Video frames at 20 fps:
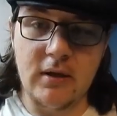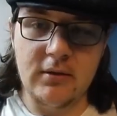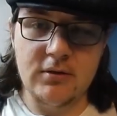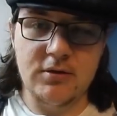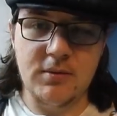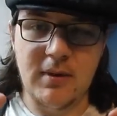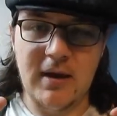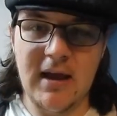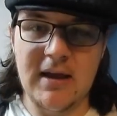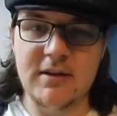
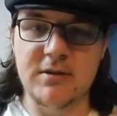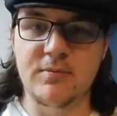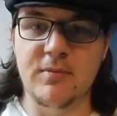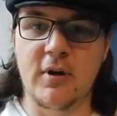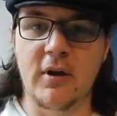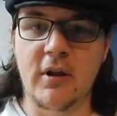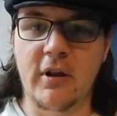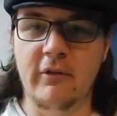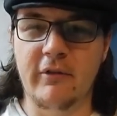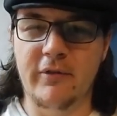So my head's a bit
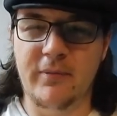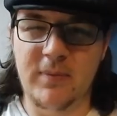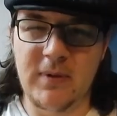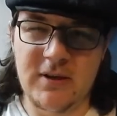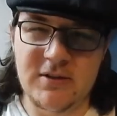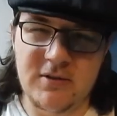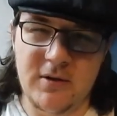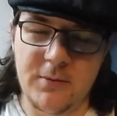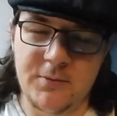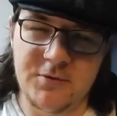all over the
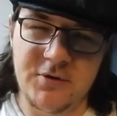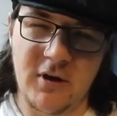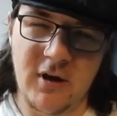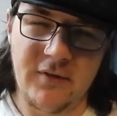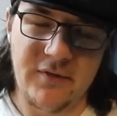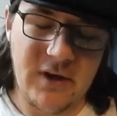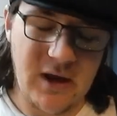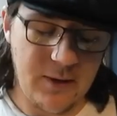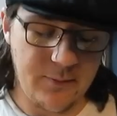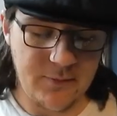place, so I'm sorry
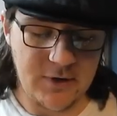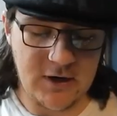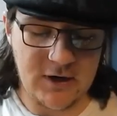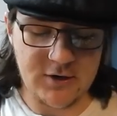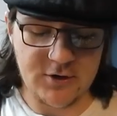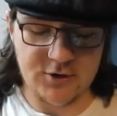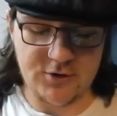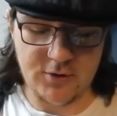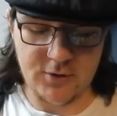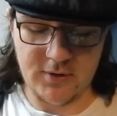if I haven't been
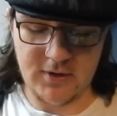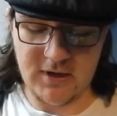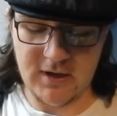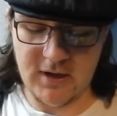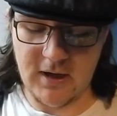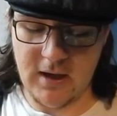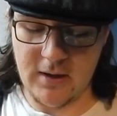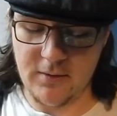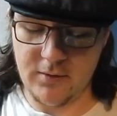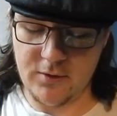into
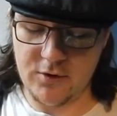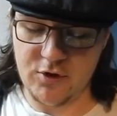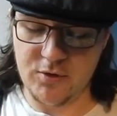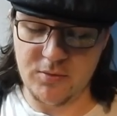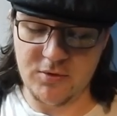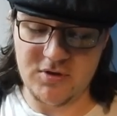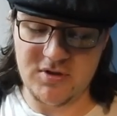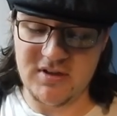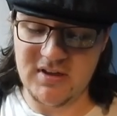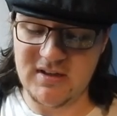
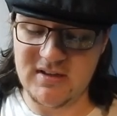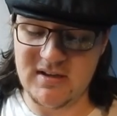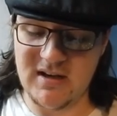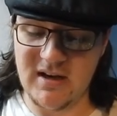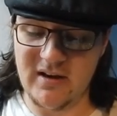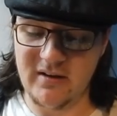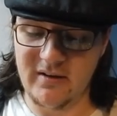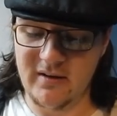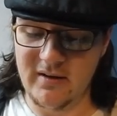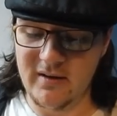too much
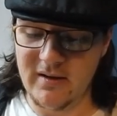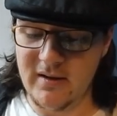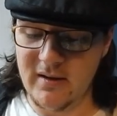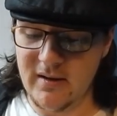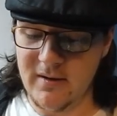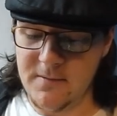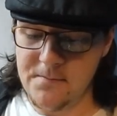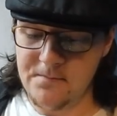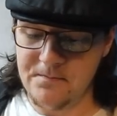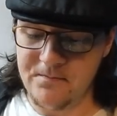detail.
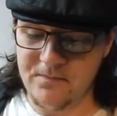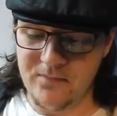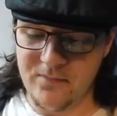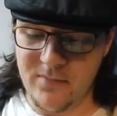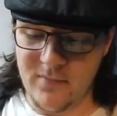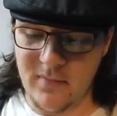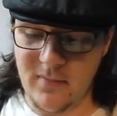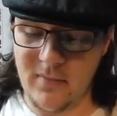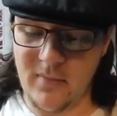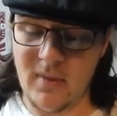
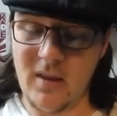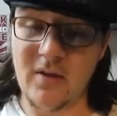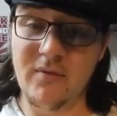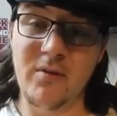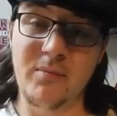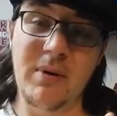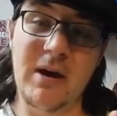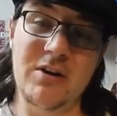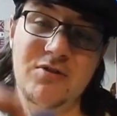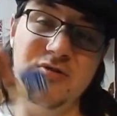
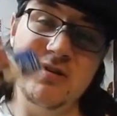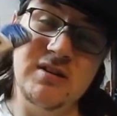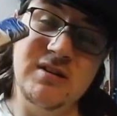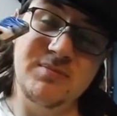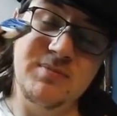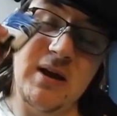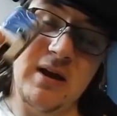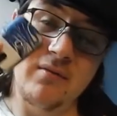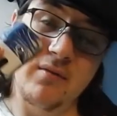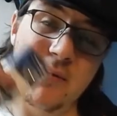The batteries,
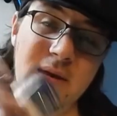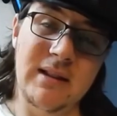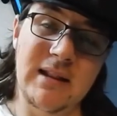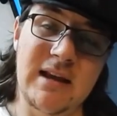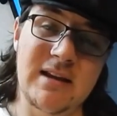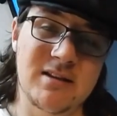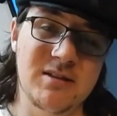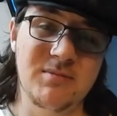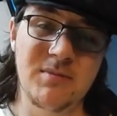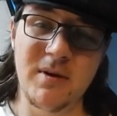by the way,
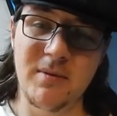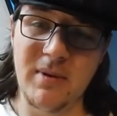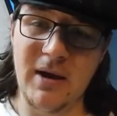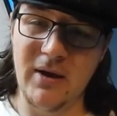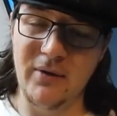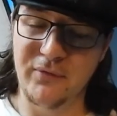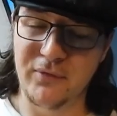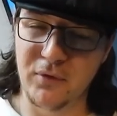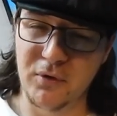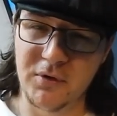lasted me
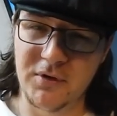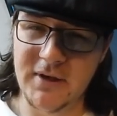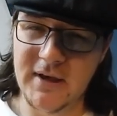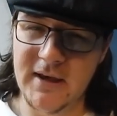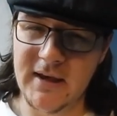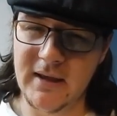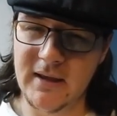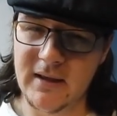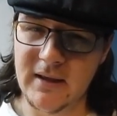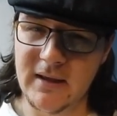about a full
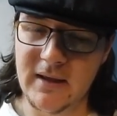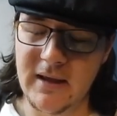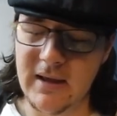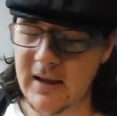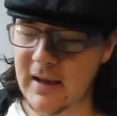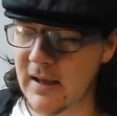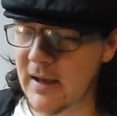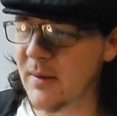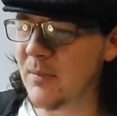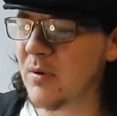day,
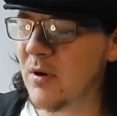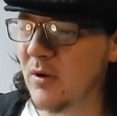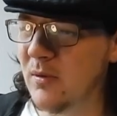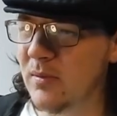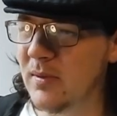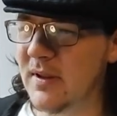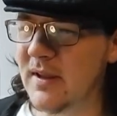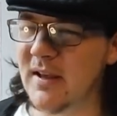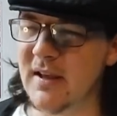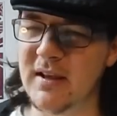
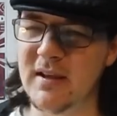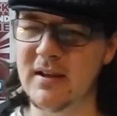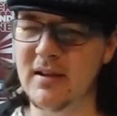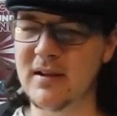probably